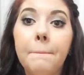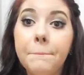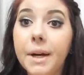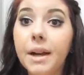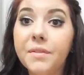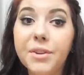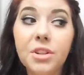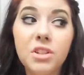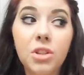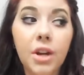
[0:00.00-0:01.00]
but if you're
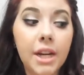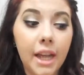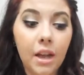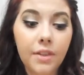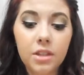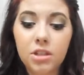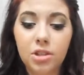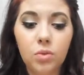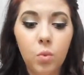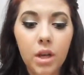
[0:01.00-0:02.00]
just starting out, this is
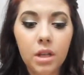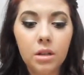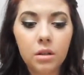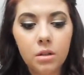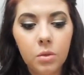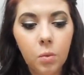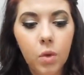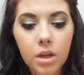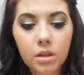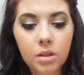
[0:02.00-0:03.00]
just 1,
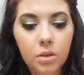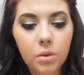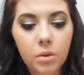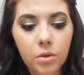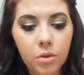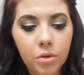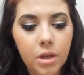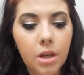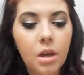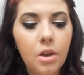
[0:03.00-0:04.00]
2,
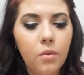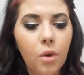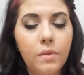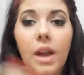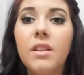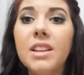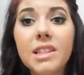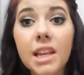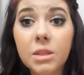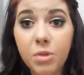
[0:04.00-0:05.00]
3, 4, 5,
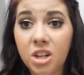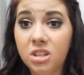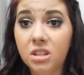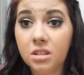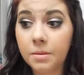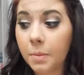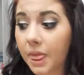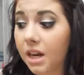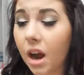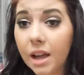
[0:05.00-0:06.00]
6 brushes,
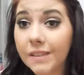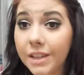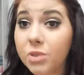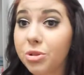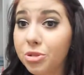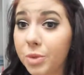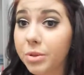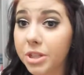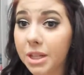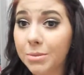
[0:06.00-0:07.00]
and all of these were super
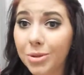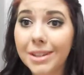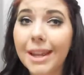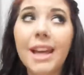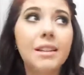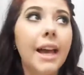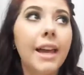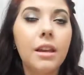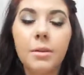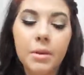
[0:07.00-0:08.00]
cheap. You could take
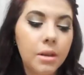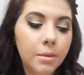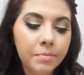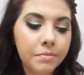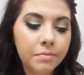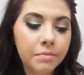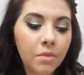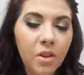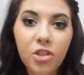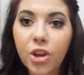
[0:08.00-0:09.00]
like
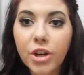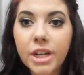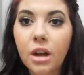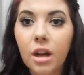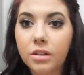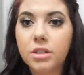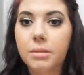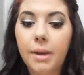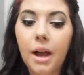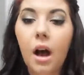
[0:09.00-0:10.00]
$30
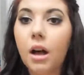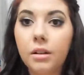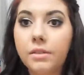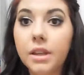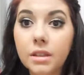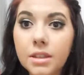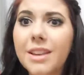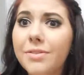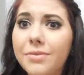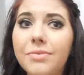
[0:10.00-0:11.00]
and buy all of these,
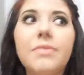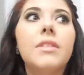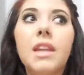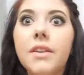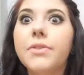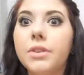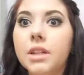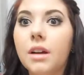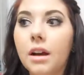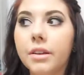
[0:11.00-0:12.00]
if
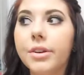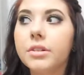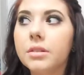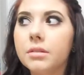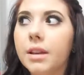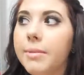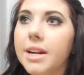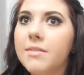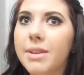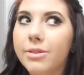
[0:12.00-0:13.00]
$30. It might
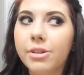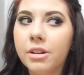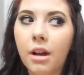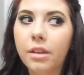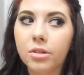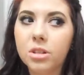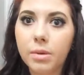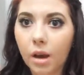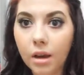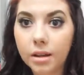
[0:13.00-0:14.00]
not even be $30 to
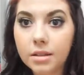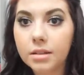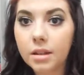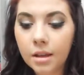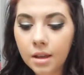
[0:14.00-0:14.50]
be honest.